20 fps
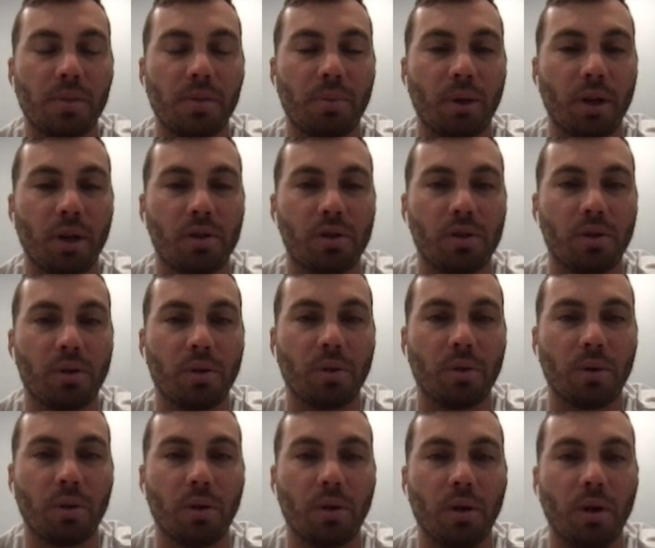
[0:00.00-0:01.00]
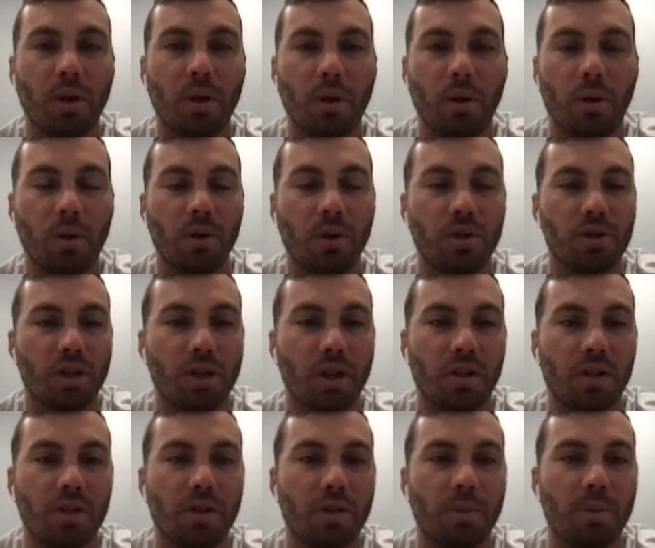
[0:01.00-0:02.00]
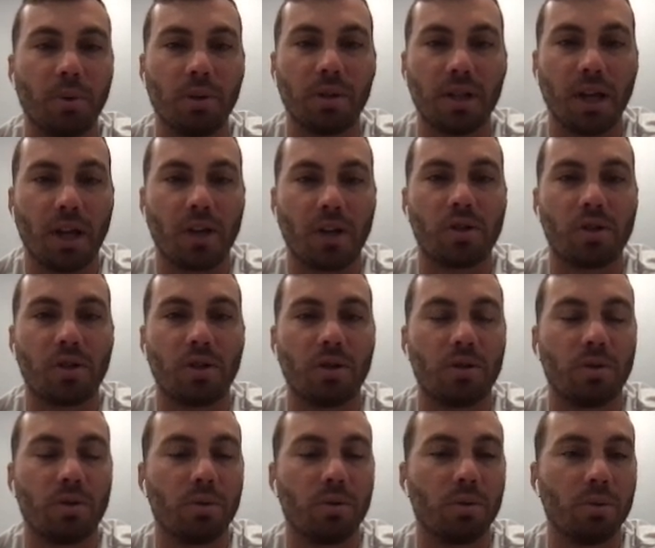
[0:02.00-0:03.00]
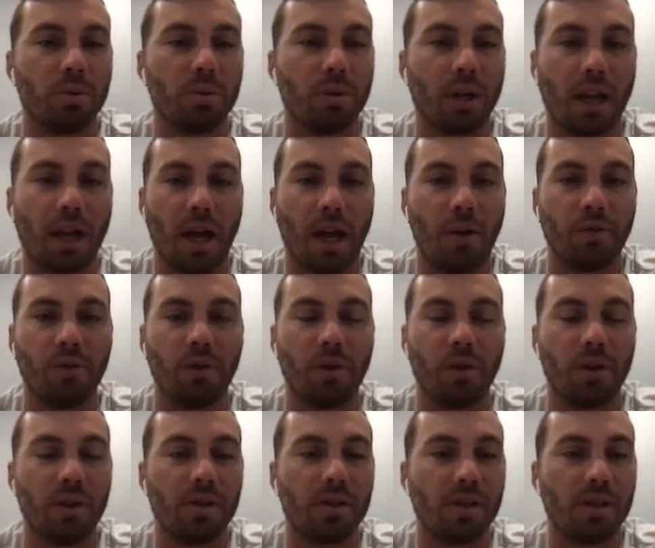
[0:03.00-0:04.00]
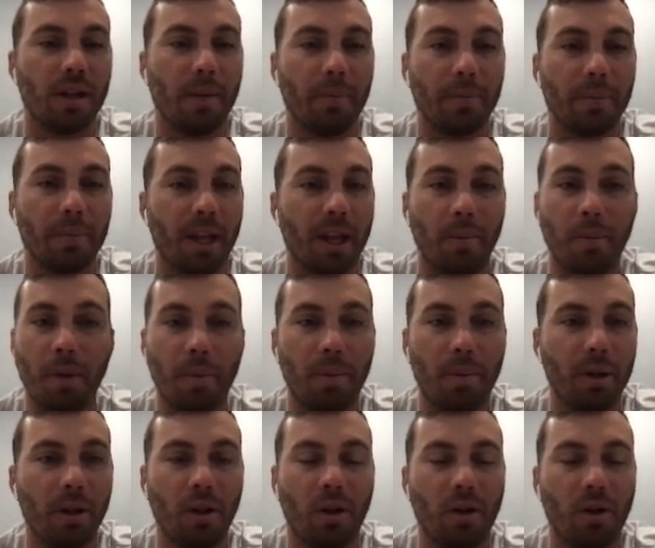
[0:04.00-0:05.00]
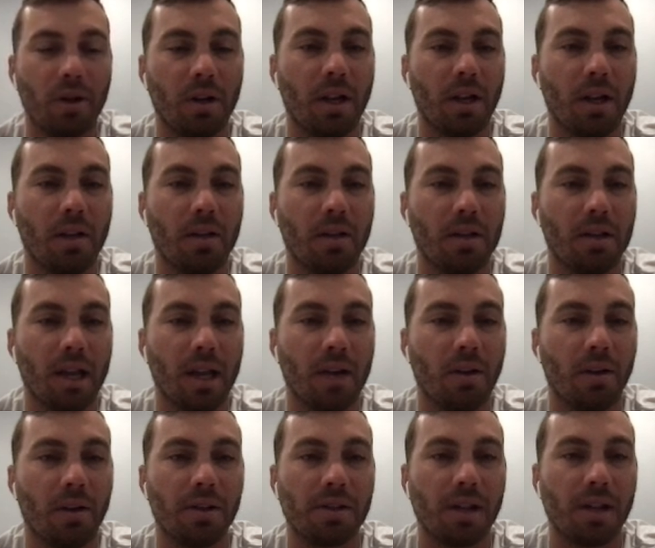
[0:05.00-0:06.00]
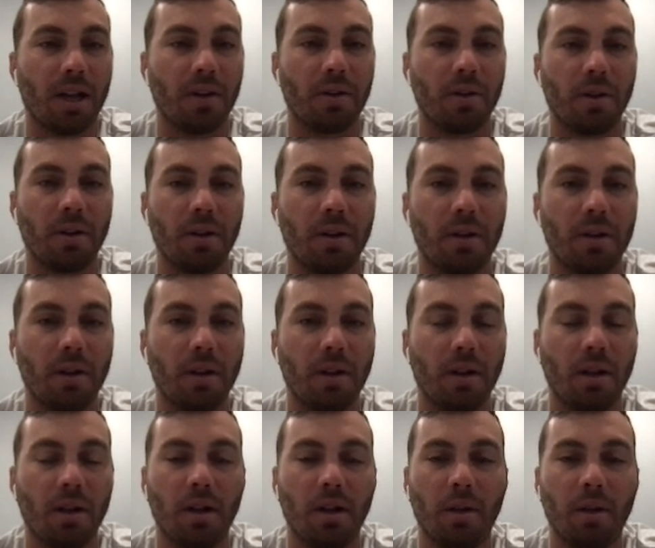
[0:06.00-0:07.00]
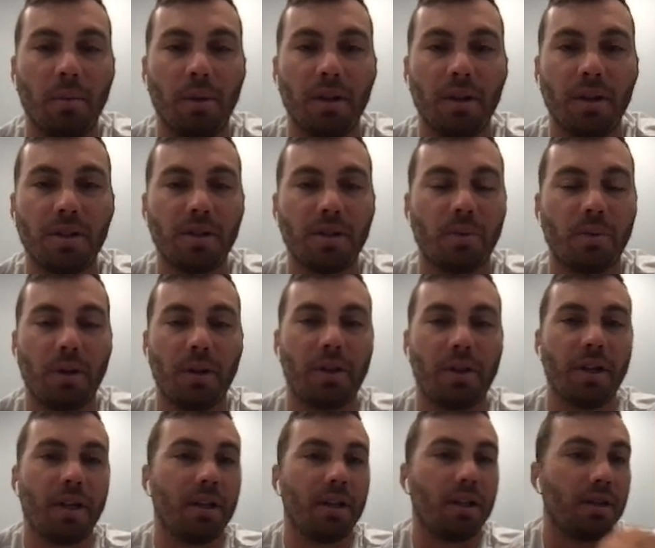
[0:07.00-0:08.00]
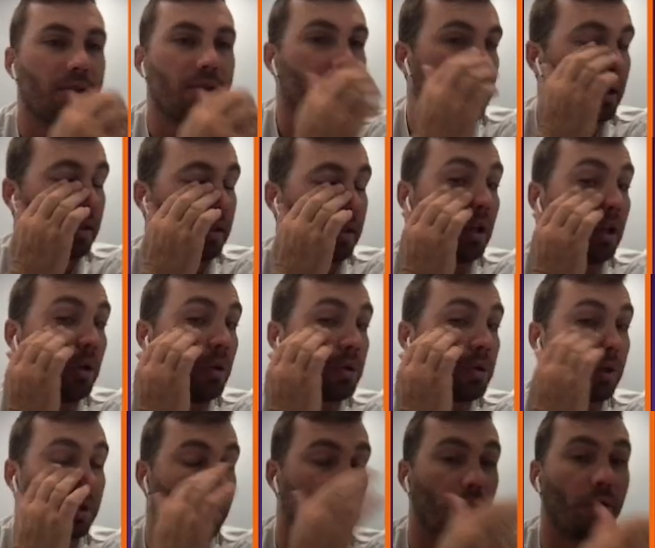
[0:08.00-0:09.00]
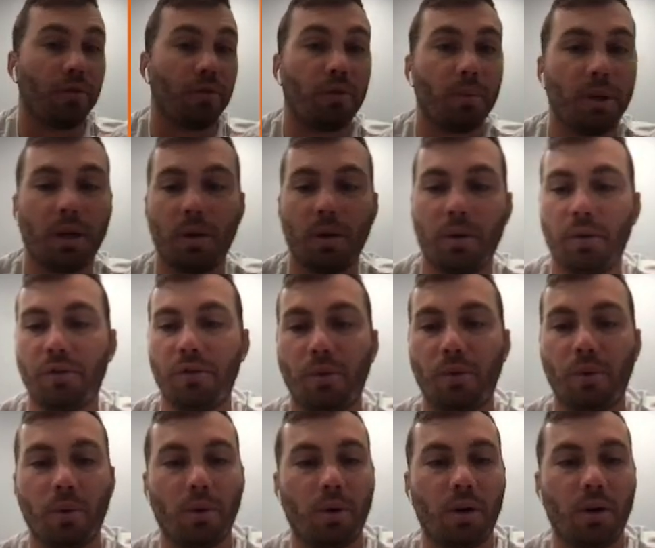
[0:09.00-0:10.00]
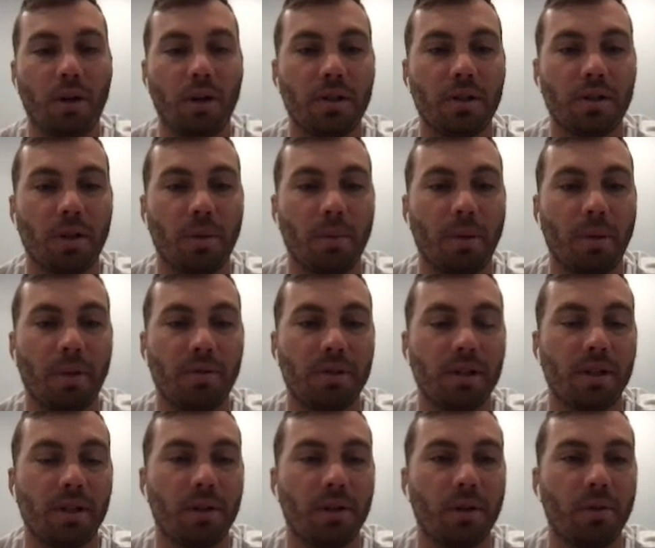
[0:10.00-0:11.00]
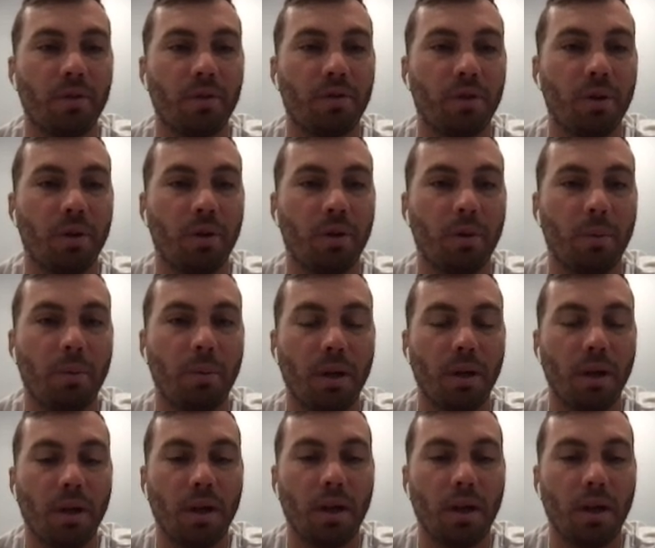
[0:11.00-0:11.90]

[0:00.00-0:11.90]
this pressure or adjust their protection to account for this, it may be a long day on Saturday. But this is one thing it's a huge concern for me going forward, and it's something I've seen on film.